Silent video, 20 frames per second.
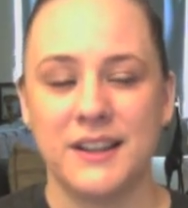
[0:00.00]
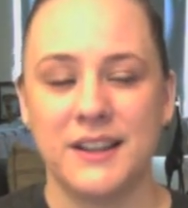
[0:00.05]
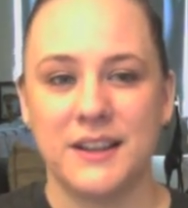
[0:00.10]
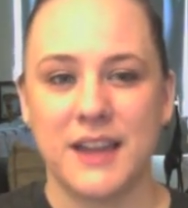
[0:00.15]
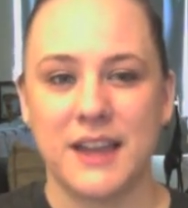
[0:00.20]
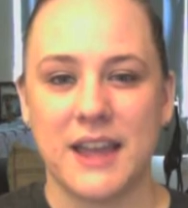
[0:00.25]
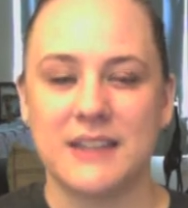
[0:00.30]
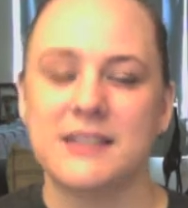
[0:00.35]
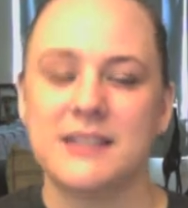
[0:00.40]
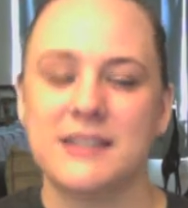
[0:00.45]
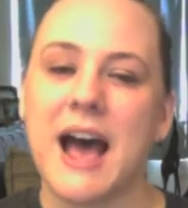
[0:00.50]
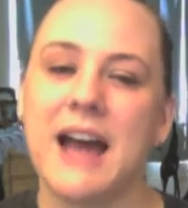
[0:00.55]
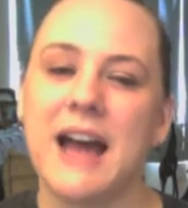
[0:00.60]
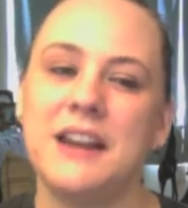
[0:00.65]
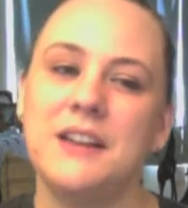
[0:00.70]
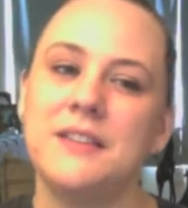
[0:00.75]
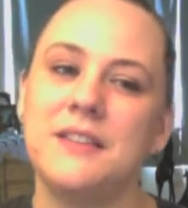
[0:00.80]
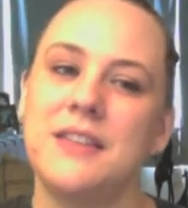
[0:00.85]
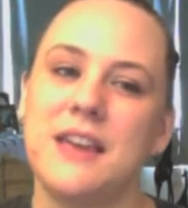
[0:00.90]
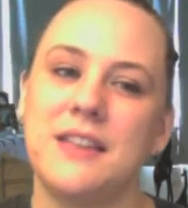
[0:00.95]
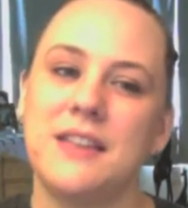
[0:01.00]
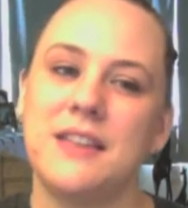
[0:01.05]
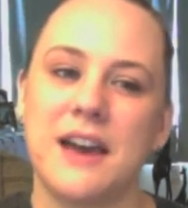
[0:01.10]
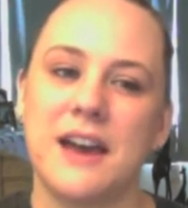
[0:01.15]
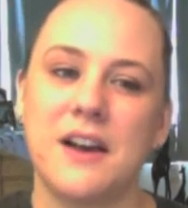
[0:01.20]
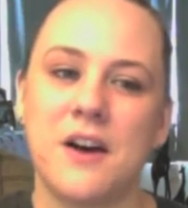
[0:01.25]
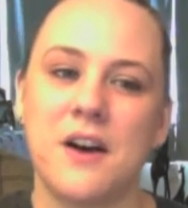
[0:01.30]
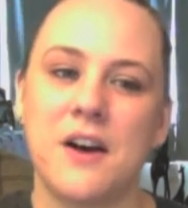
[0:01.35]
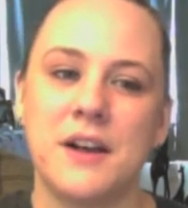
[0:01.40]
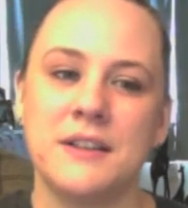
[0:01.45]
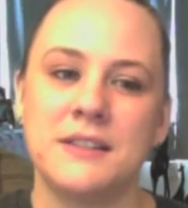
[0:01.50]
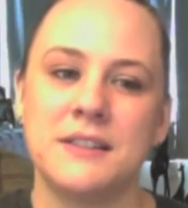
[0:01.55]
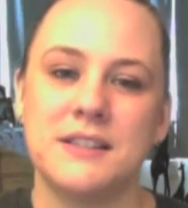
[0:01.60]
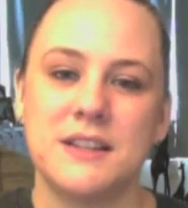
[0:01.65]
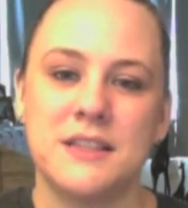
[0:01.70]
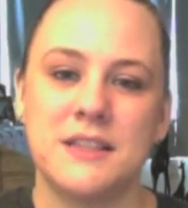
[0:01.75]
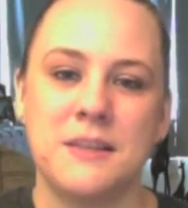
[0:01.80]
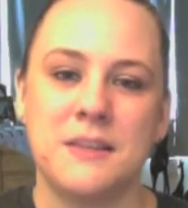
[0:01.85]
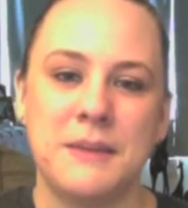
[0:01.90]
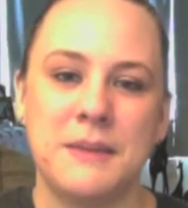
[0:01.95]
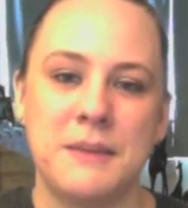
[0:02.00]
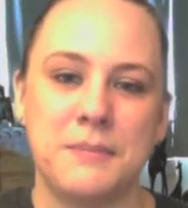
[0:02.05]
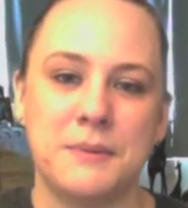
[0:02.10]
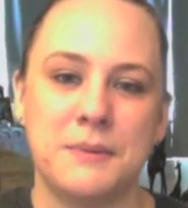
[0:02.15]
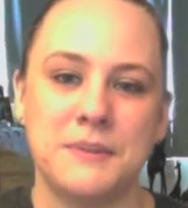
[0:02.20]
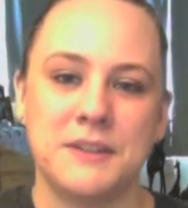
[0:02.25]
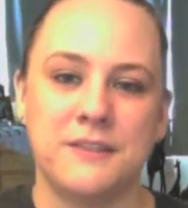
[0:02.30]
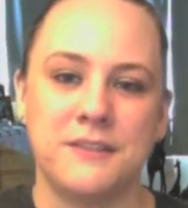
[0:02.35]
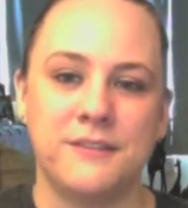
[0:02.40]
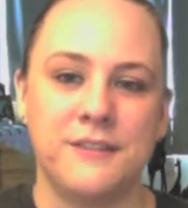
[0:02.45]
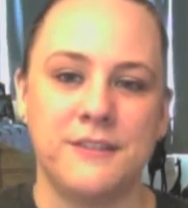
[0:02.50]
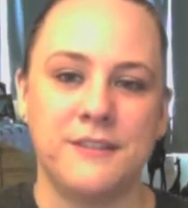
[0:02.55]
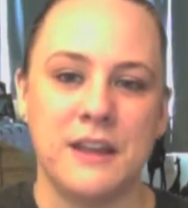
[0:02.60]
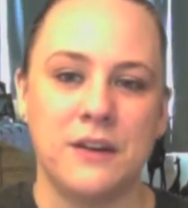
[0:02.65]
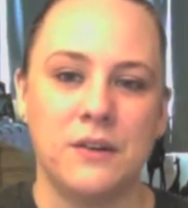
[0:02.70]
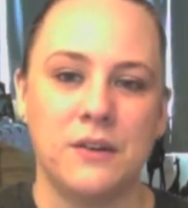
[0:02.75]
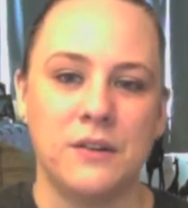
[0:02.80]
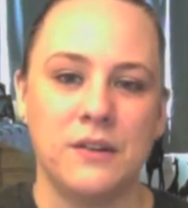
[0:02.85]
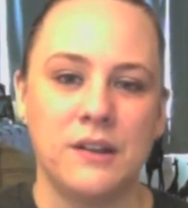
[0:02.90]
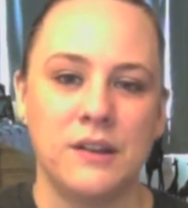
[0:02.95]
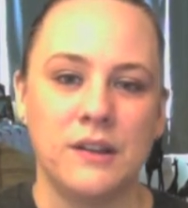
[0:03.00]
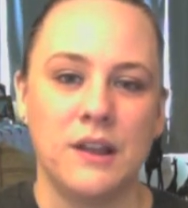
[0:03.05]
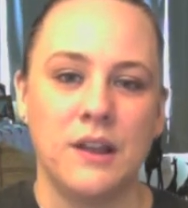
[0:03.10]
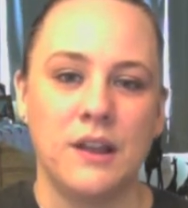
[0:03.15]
Okay, so how do you think that caused the people to feel?